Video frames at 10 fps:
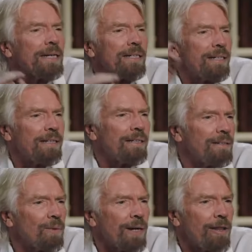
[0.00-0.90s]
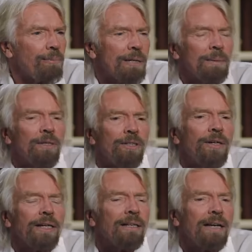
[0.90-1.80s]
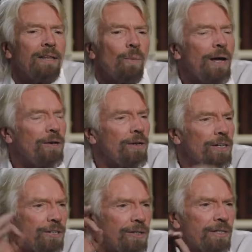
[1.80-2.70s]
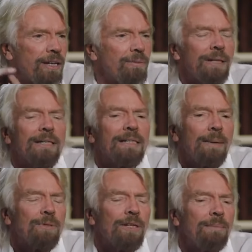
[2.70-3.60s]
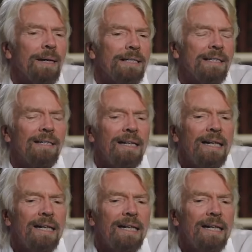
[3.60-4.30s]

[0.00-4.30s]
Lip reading: better than what other people are doing, and the way you're going to do it's going to be exceptionally better.